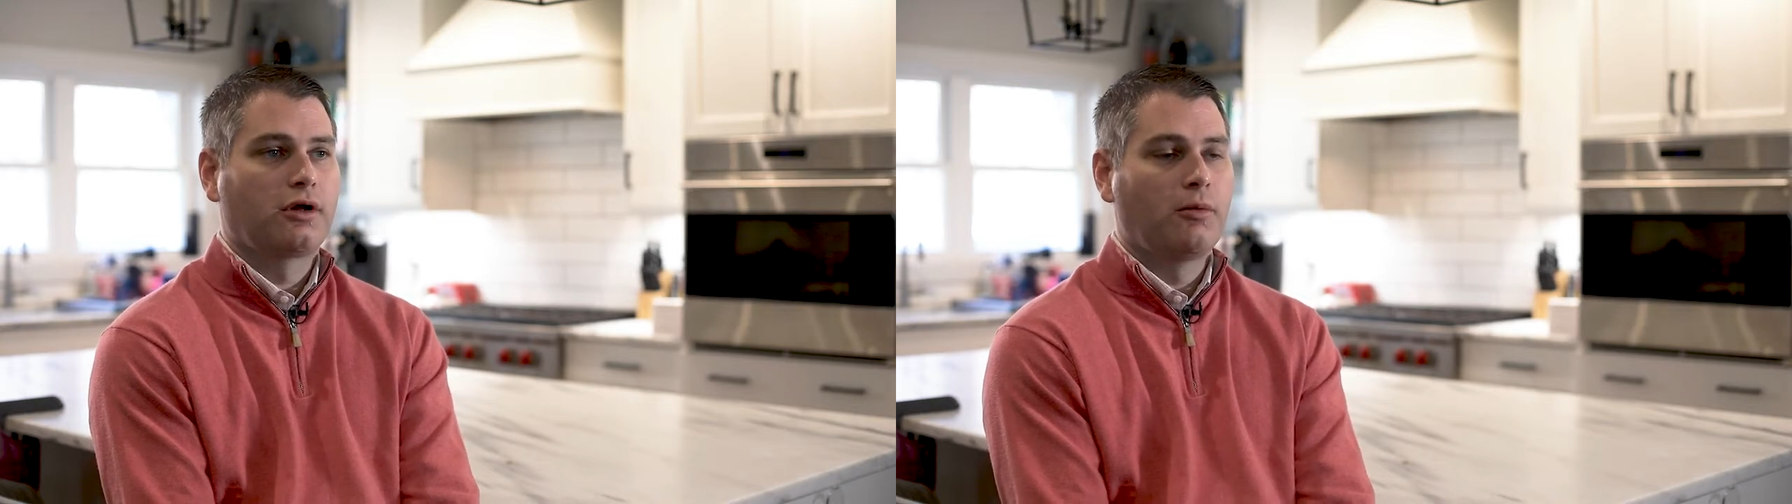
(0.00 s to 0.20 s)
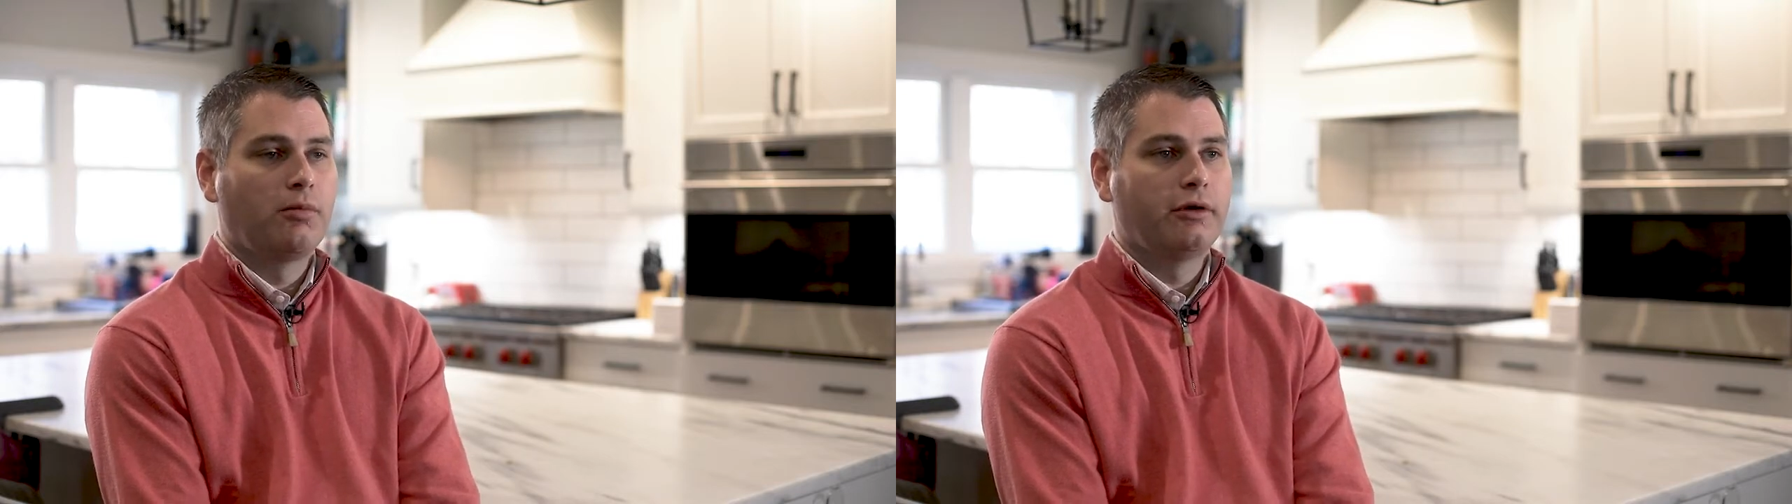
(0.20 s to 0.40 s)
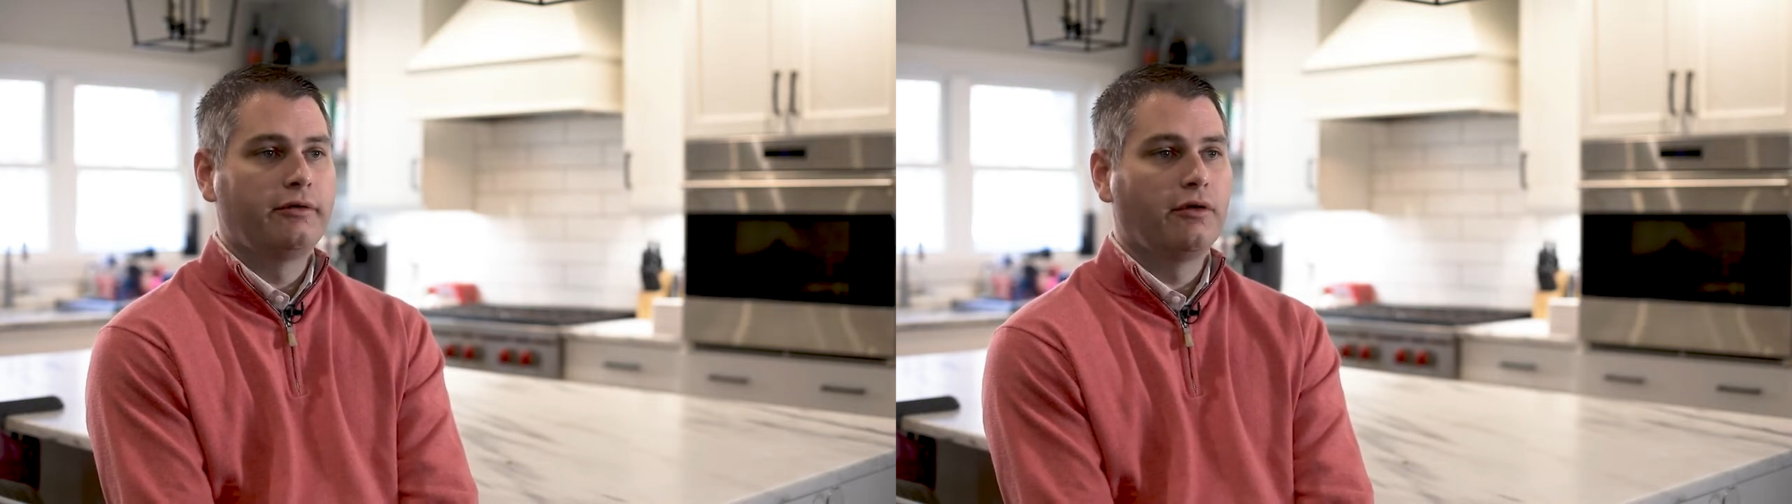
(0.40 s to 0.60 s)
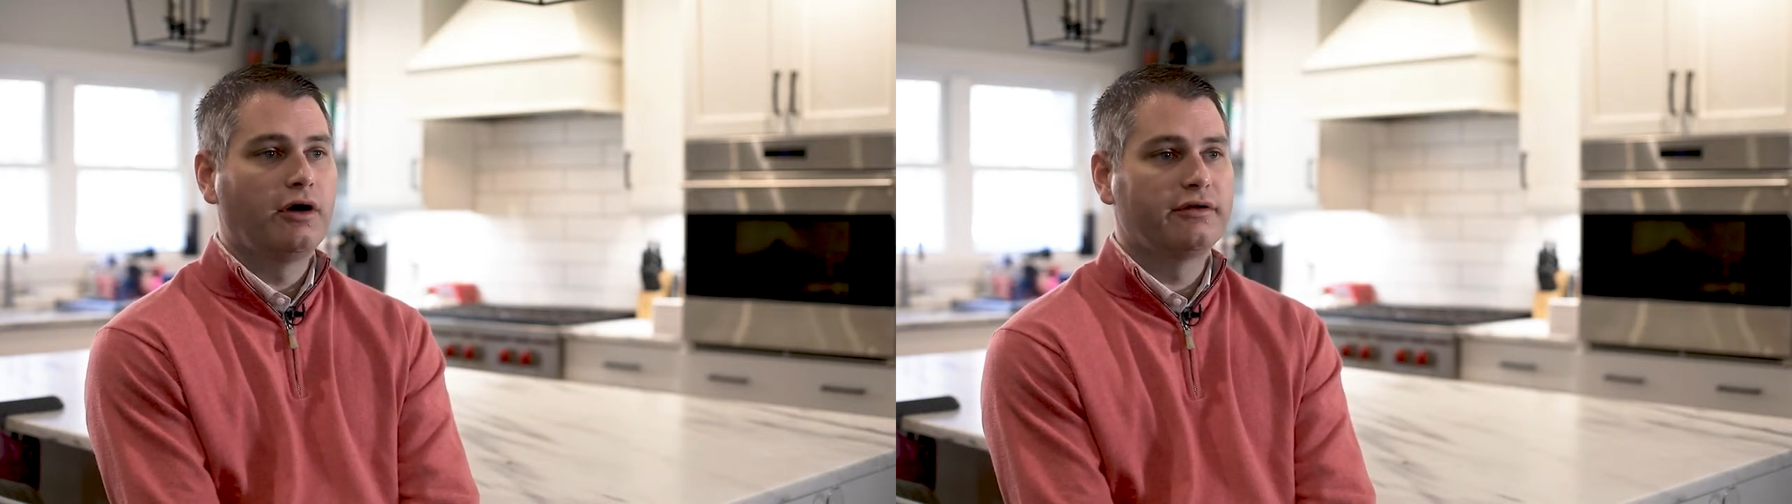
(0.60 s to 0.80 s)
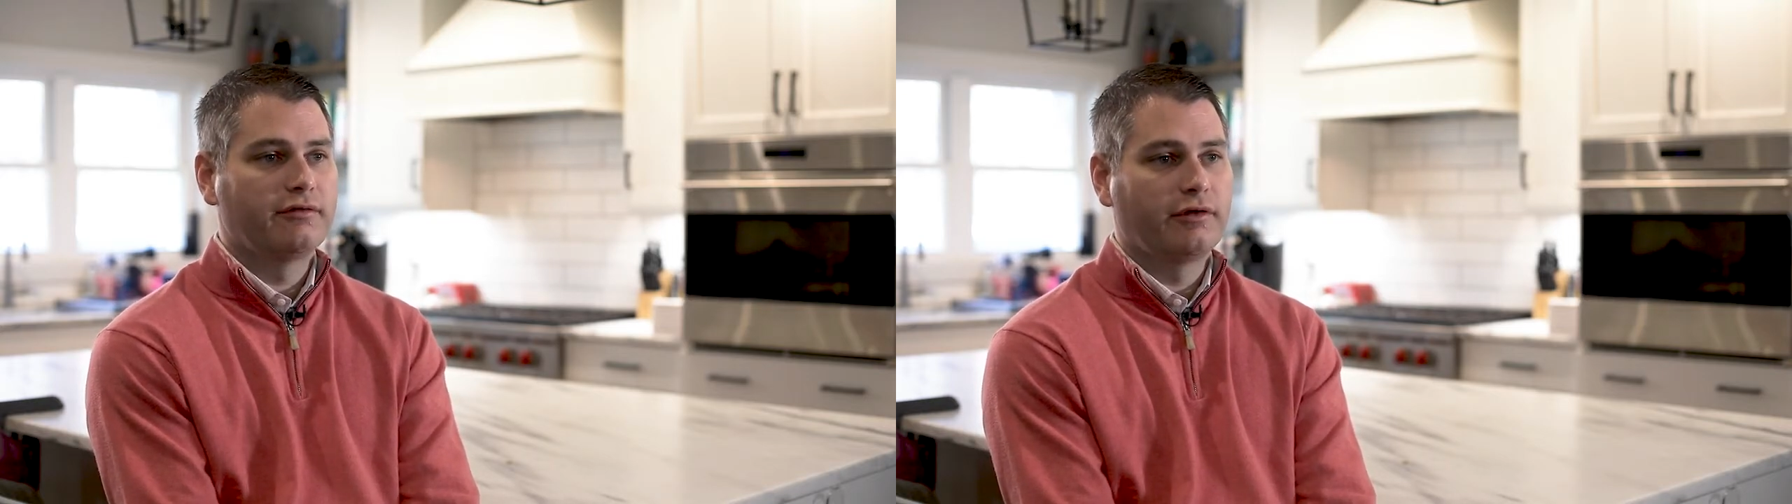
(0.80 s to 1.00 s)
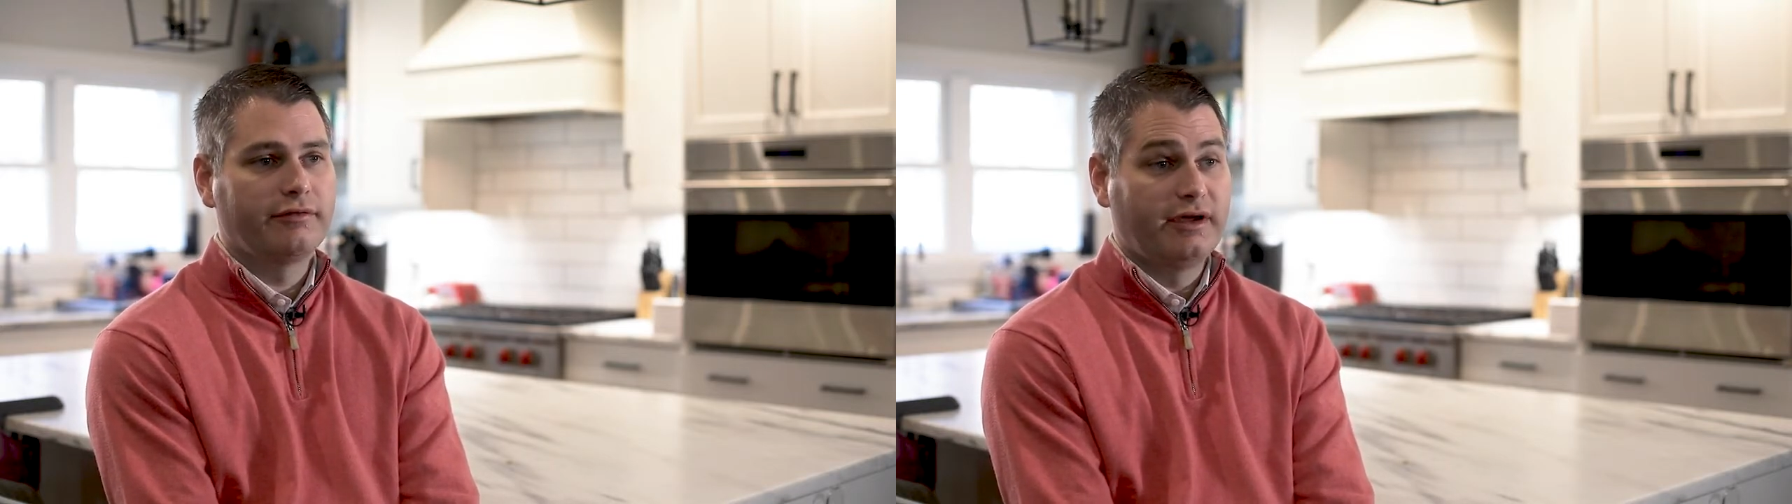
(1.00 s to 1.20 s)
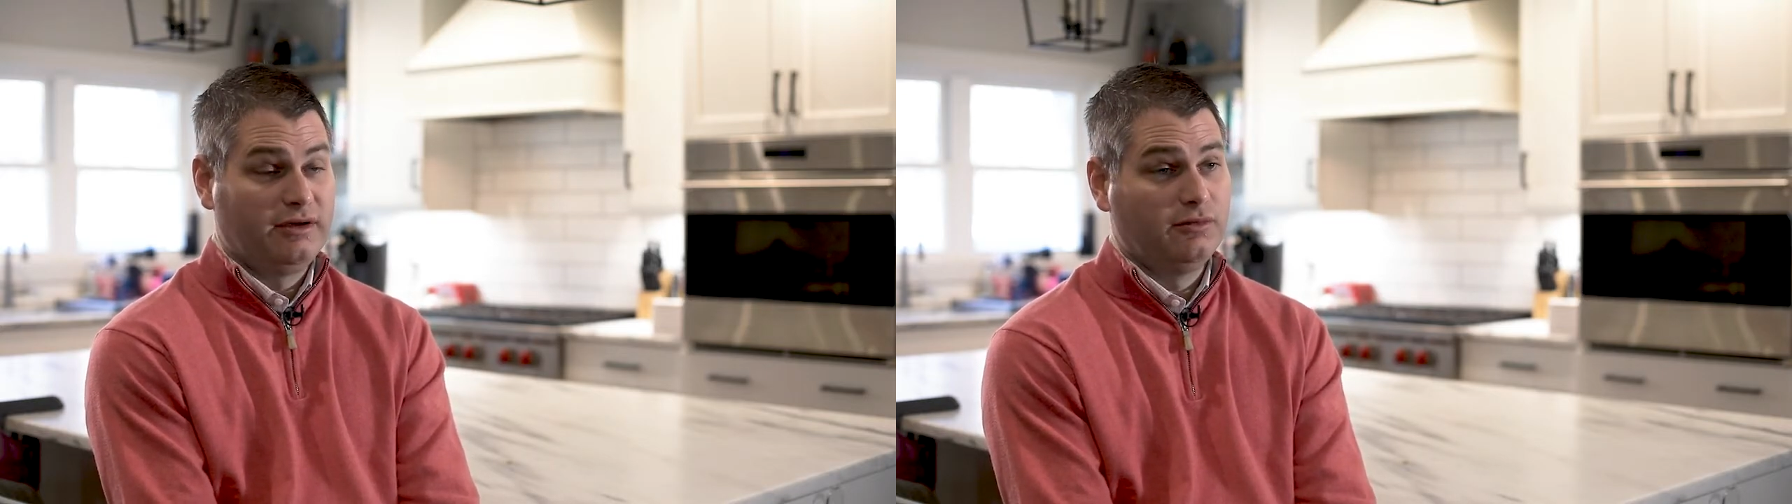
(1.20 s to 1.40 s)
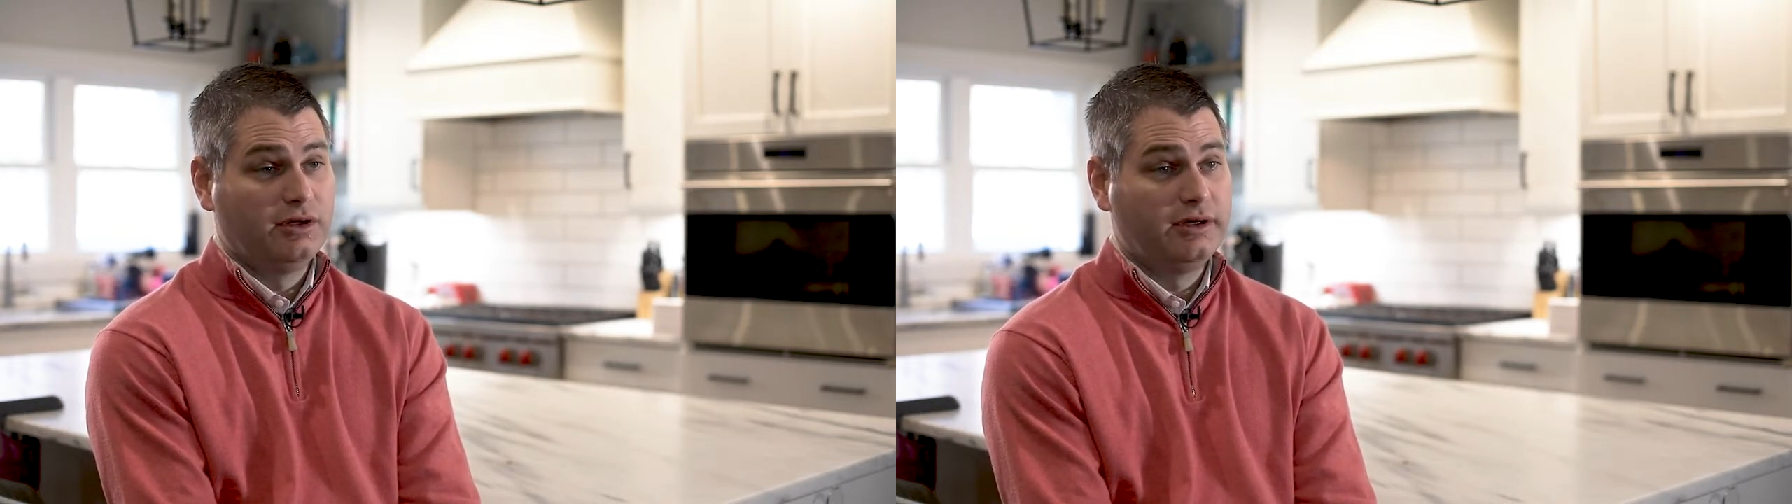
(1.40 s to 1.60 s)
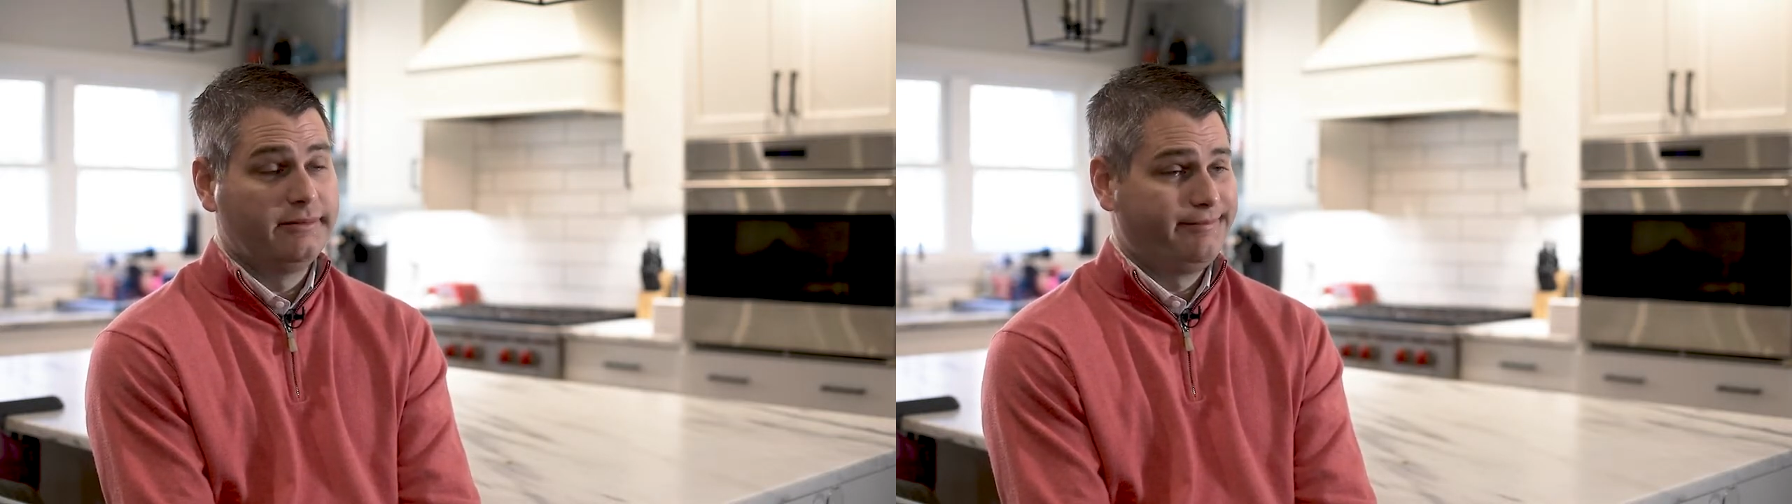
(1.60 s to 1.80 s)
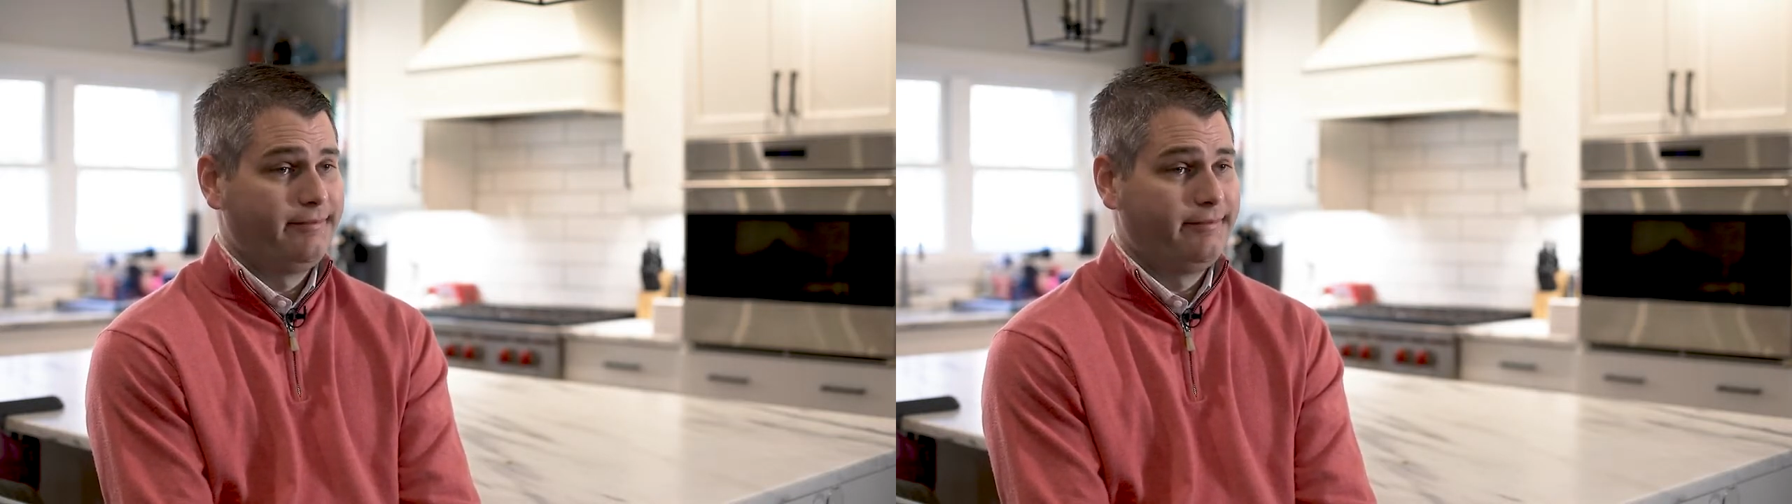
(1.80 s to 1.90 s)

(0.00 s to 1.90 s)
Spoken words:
complete loss of our family